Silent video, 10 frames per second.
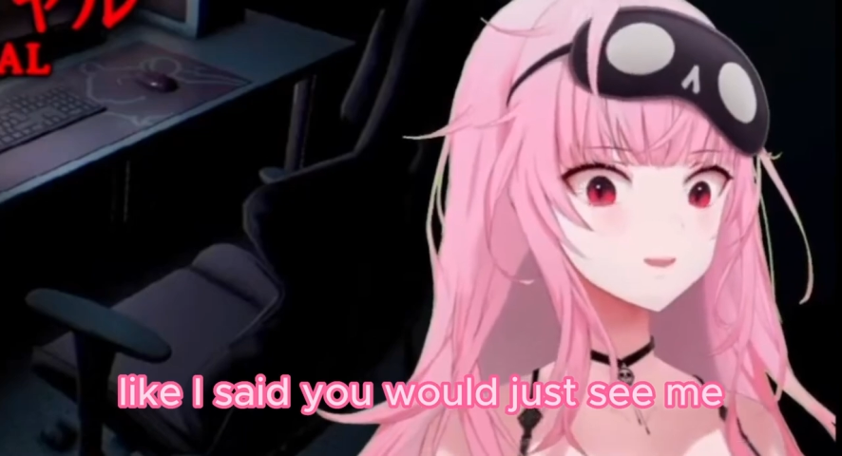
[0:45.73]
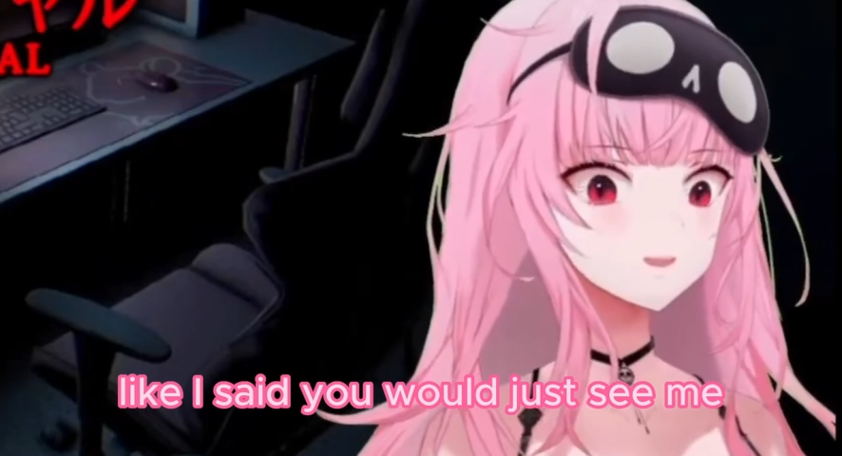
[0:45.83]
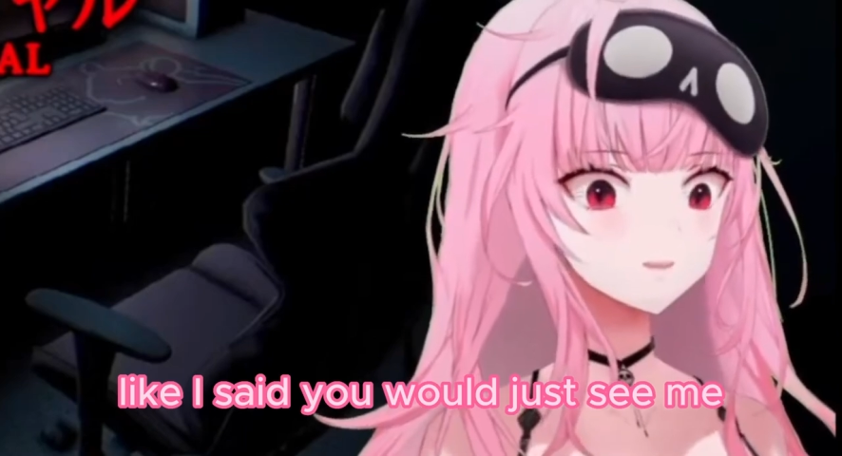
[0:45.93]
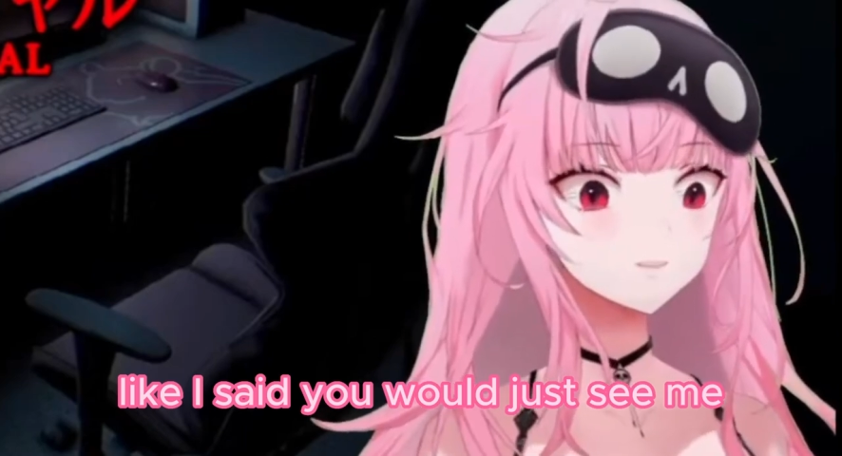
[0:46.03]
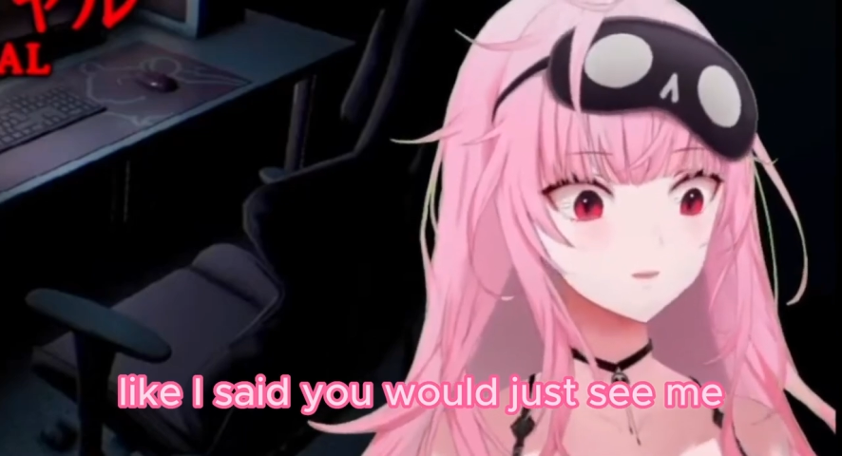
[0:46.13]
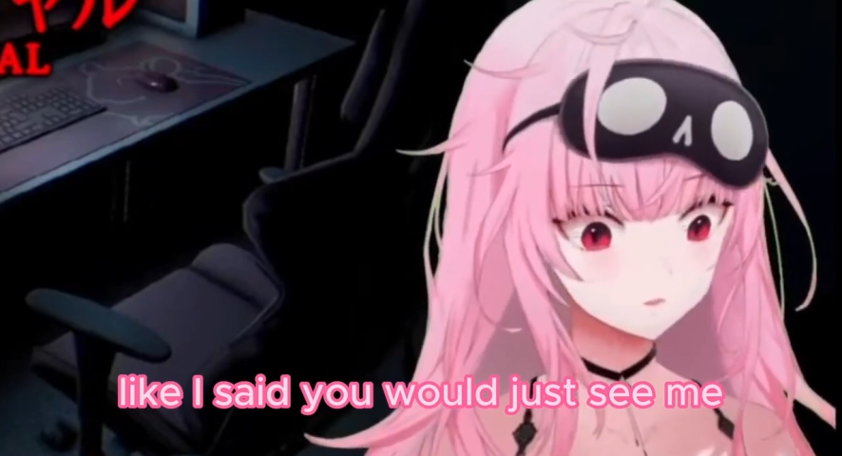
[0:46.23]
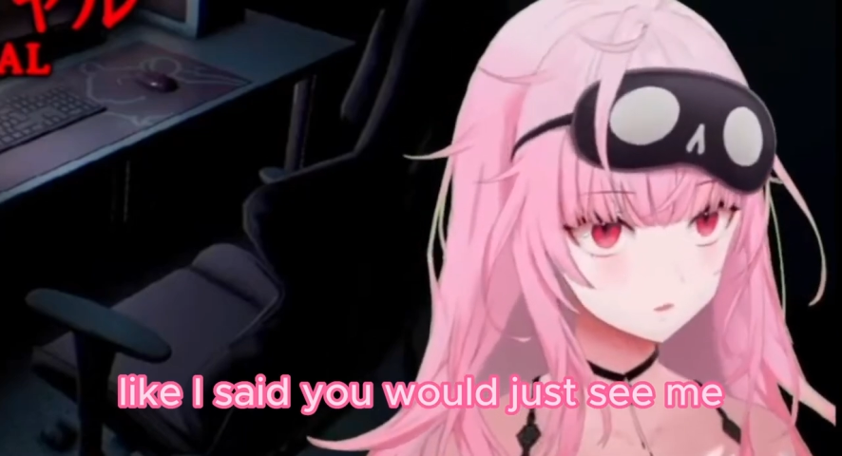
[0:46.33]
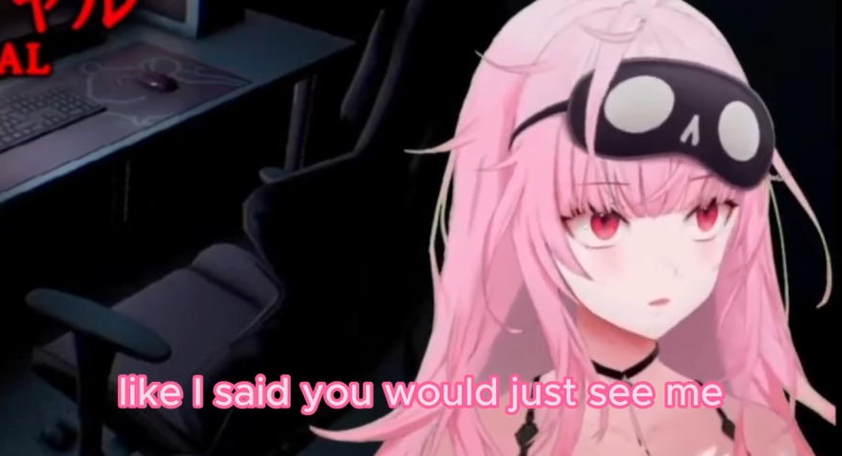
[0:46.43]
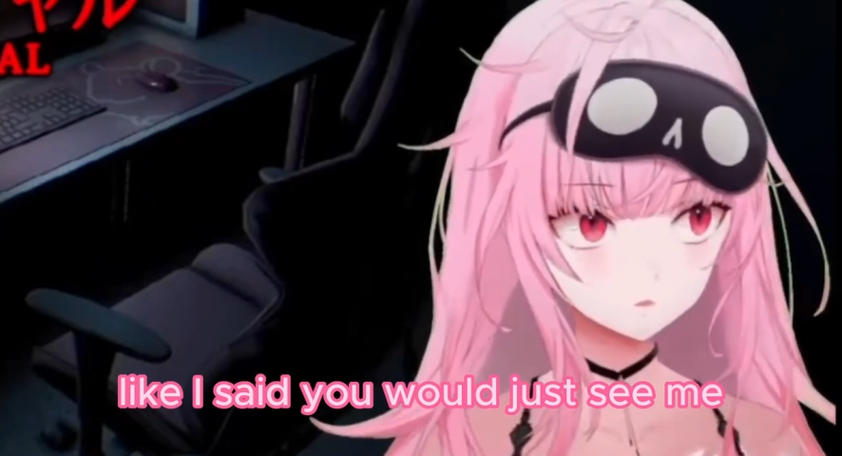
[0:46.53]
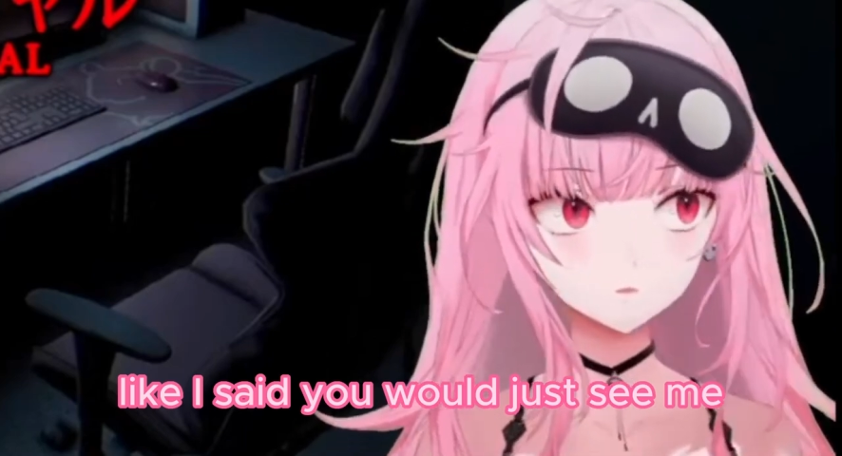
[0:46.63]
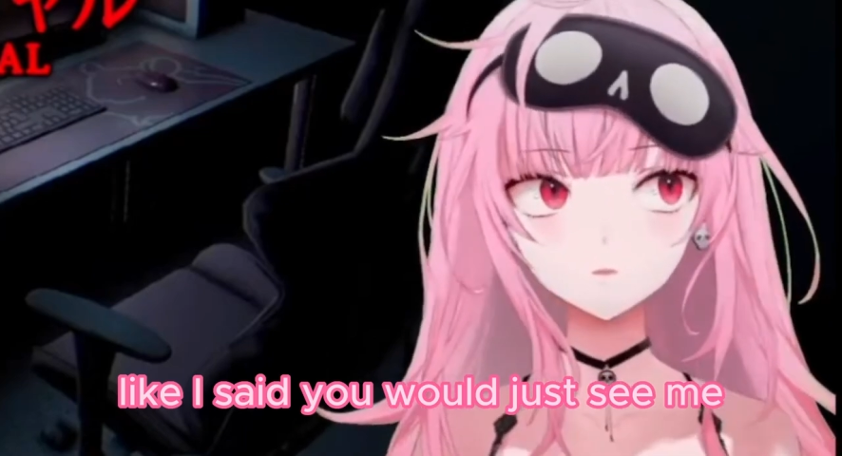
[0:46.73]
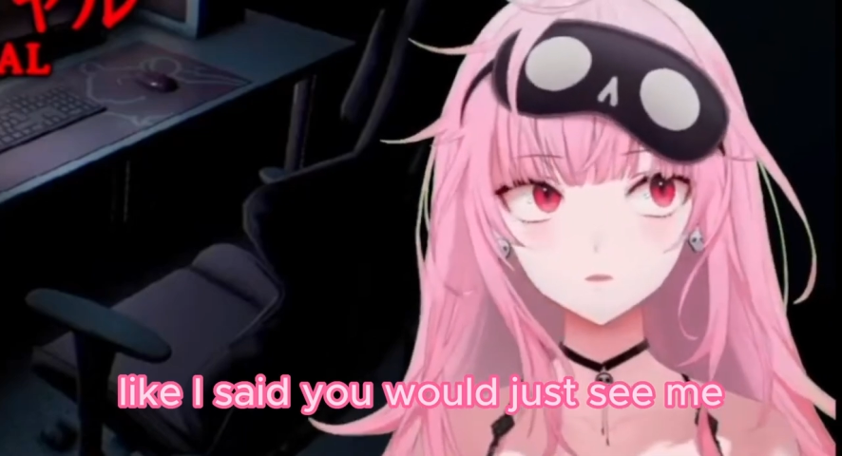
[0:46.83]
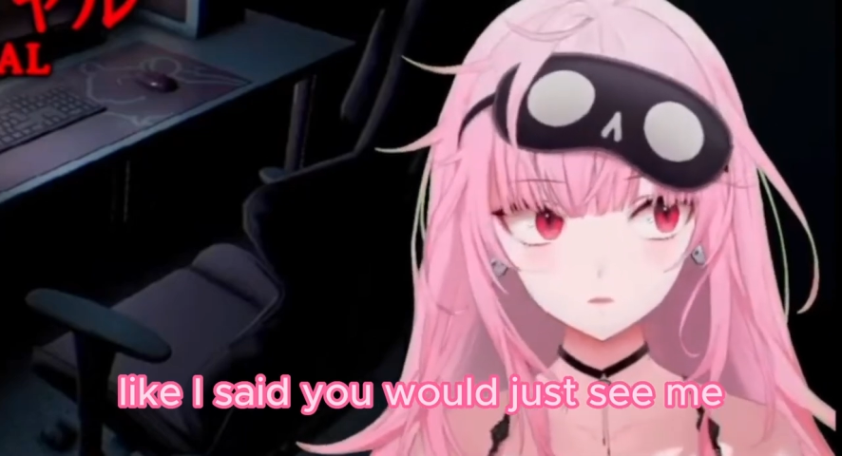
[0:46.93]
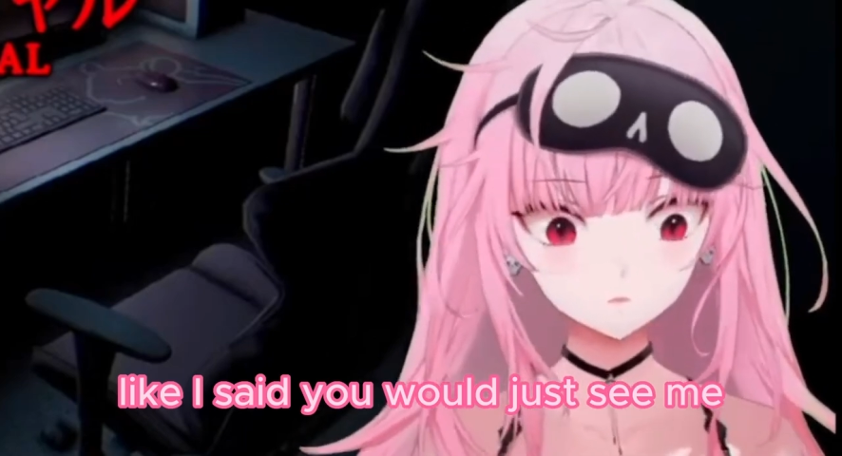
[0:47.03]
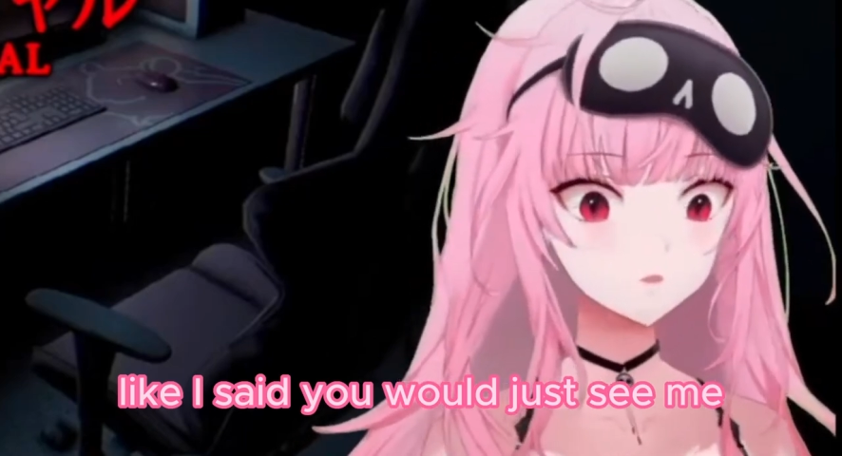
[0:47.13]
I said, you would just see
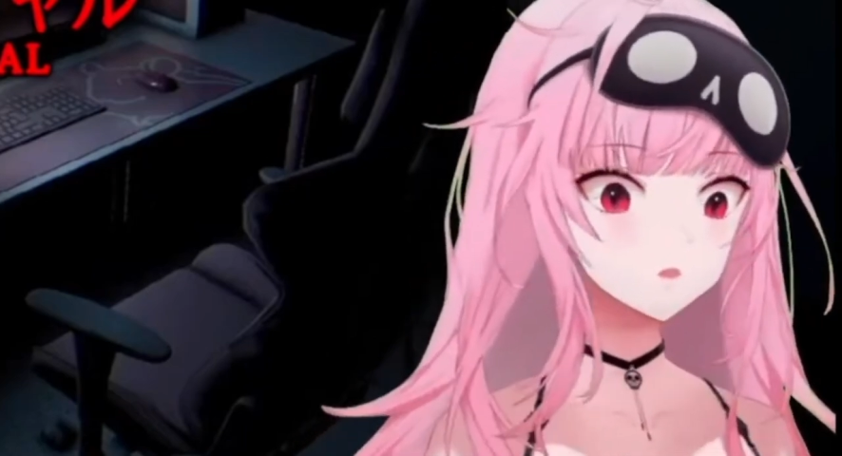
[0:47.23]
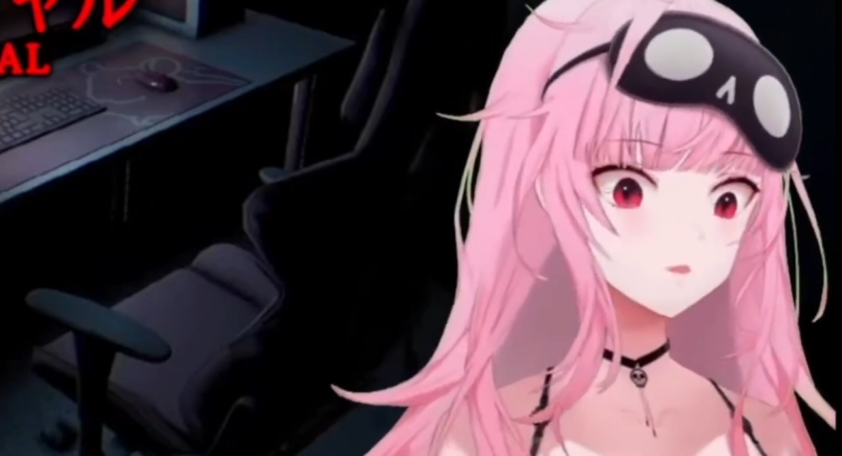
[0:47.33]
me